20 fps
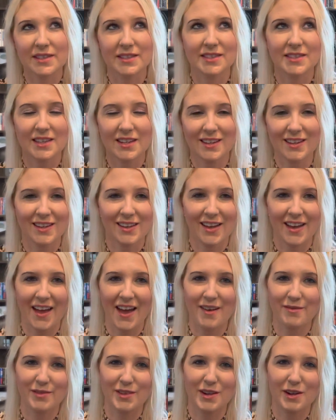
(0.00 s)
is thinking I
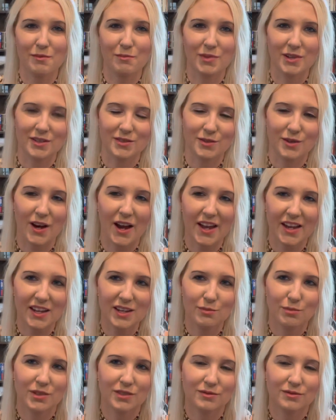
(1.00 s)
have the numbers right,